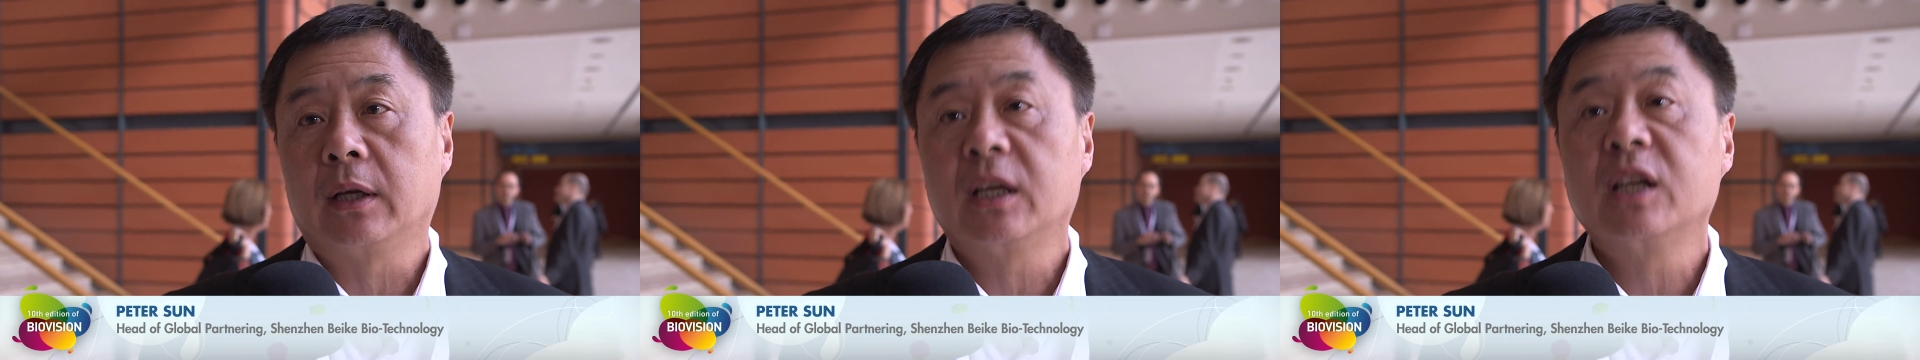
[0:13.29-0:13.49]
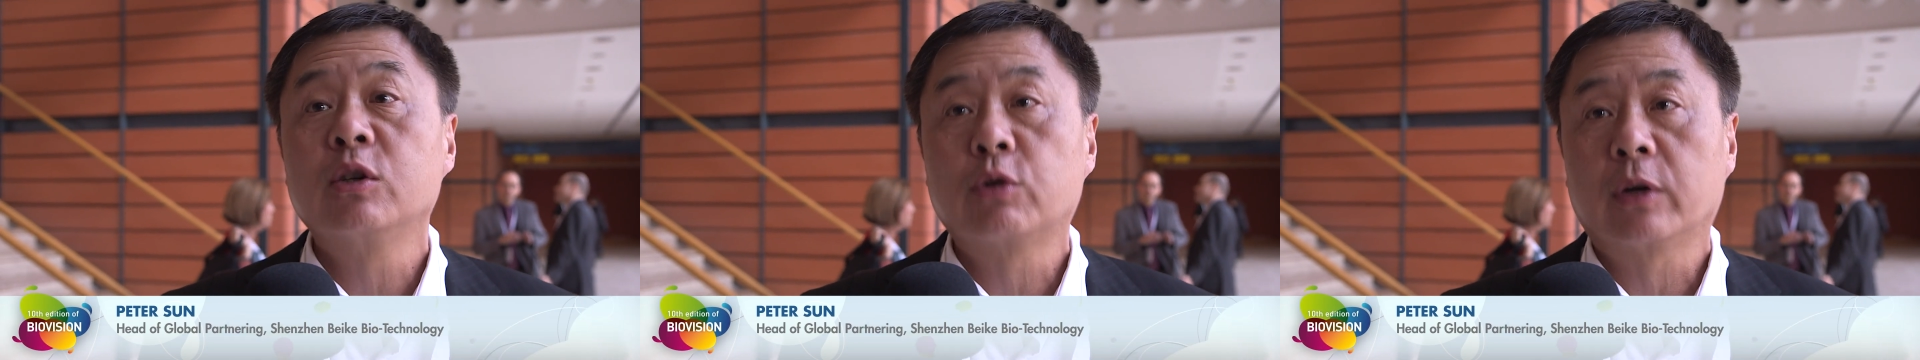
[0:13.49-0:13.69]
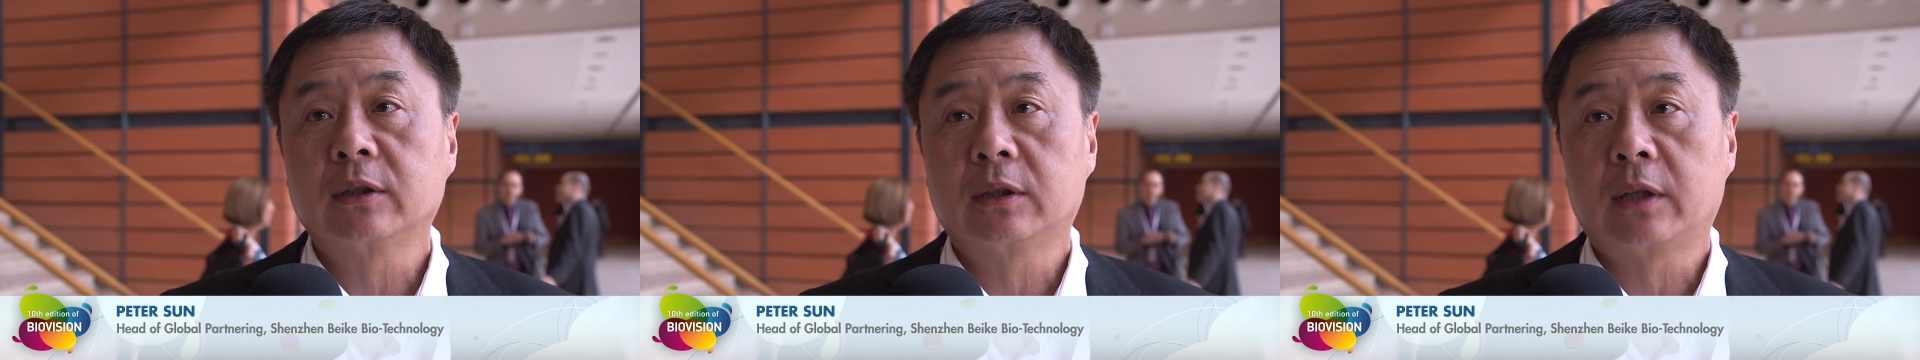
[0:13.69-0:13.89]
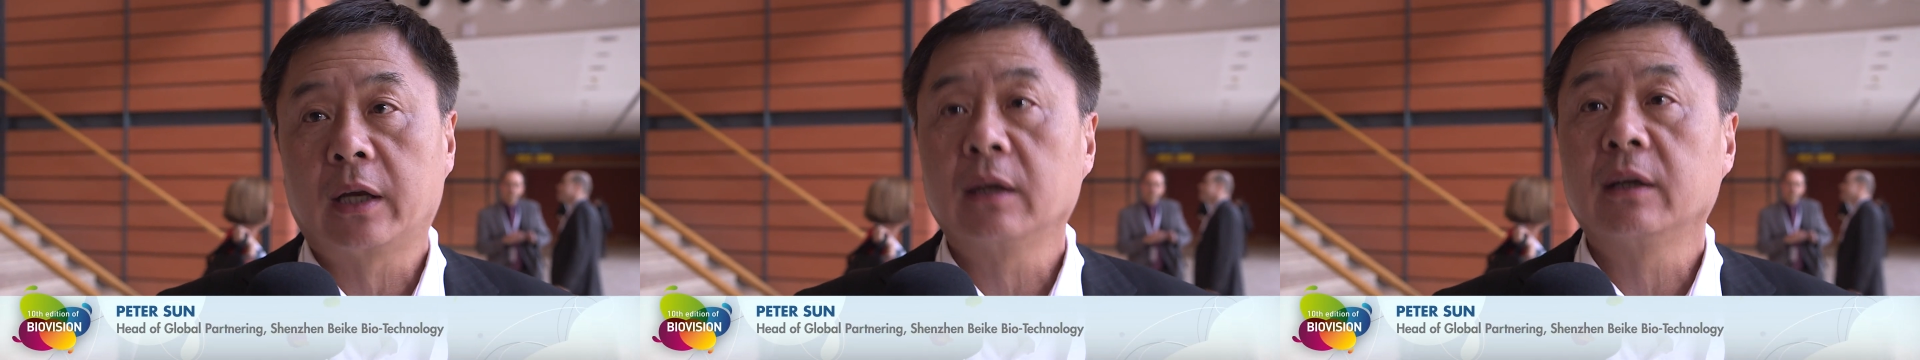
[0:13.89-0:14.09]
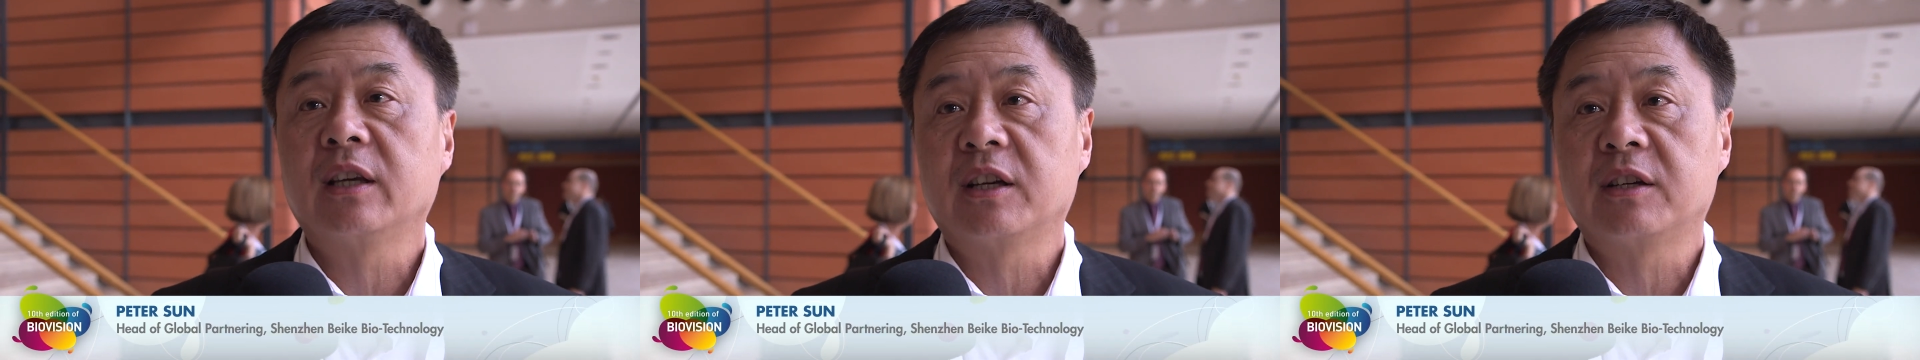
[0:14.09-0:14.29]

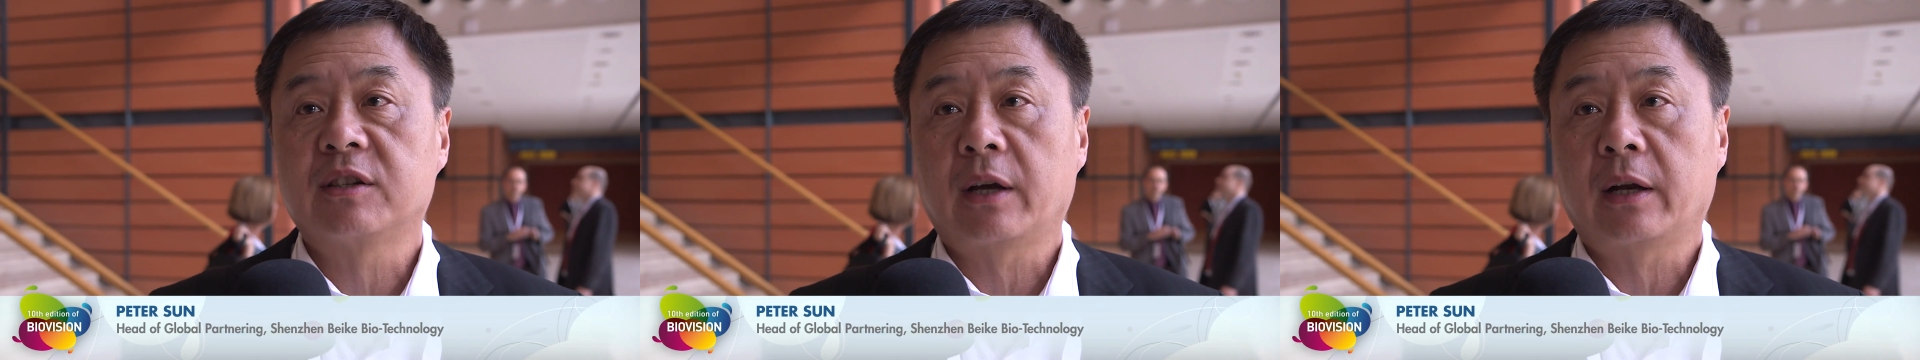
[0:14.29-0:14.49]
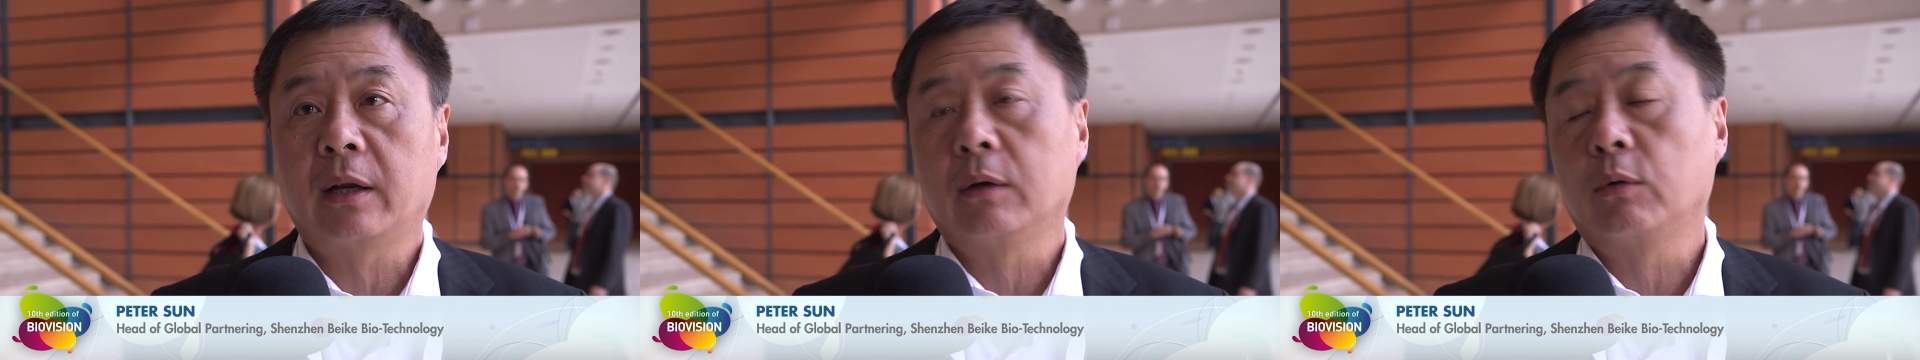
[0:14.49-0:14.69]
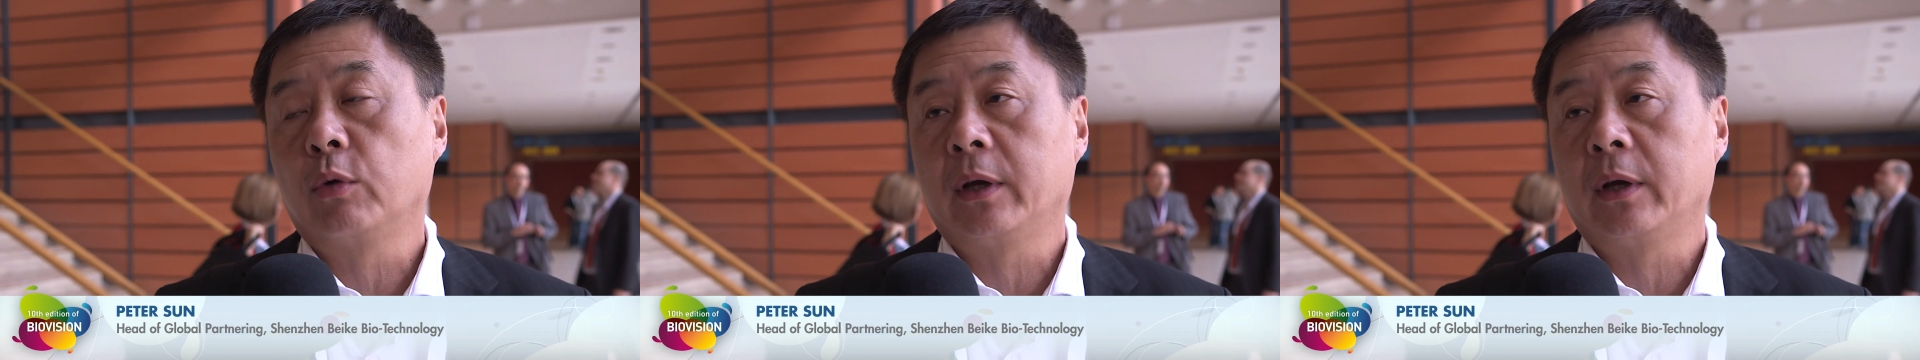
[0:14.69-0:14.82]
interesting, exciting.